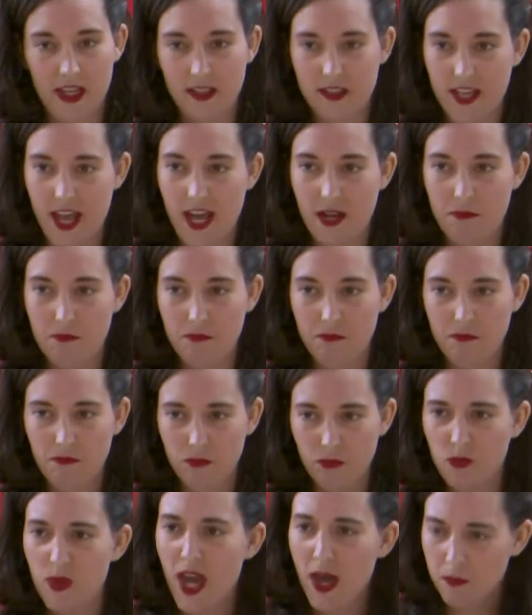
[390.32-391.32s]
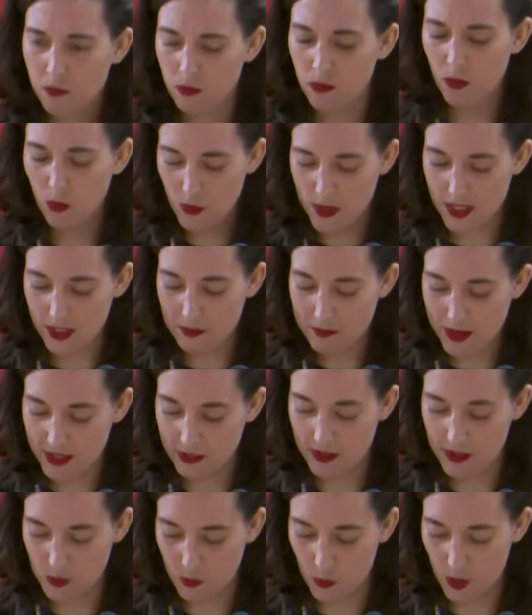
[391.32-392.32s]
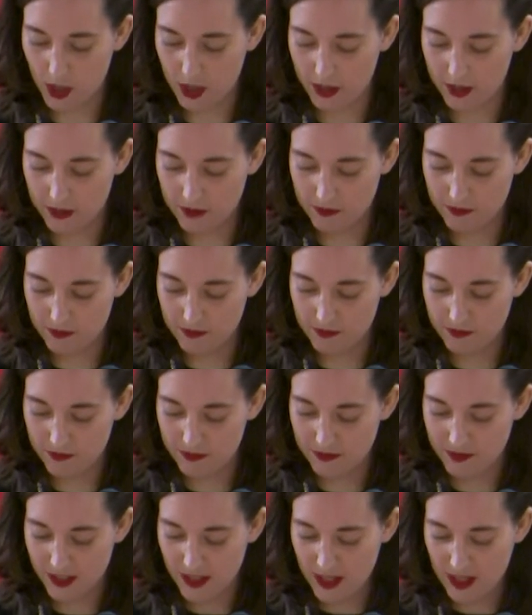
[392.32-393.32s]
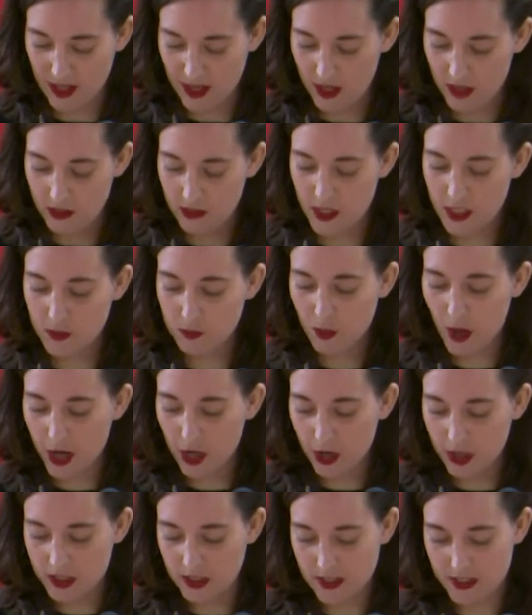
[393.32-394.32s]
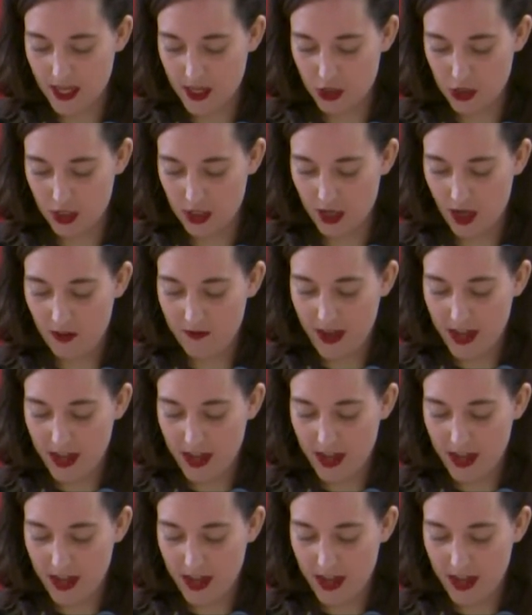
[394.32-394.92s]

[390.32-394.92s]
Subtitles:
and said, "Yeah, we can make this work." This prioritization of